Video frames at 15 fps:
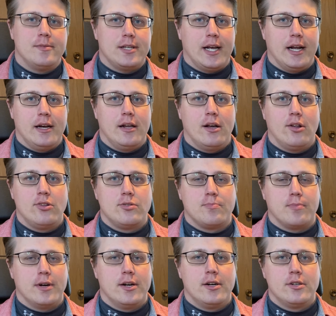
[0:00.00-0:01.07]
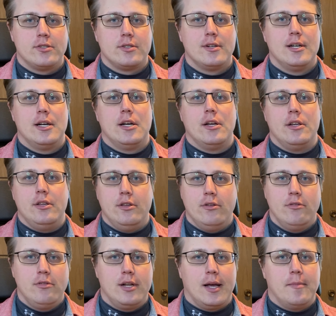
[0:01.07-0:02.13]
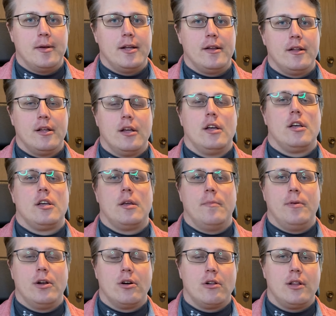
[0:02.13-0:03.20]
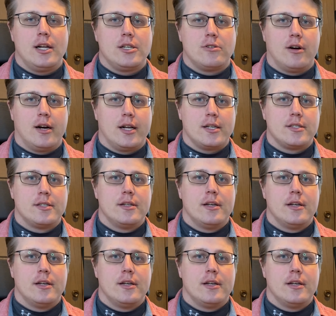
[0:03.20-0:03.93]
handhelds, printers, you name it, computer electronics.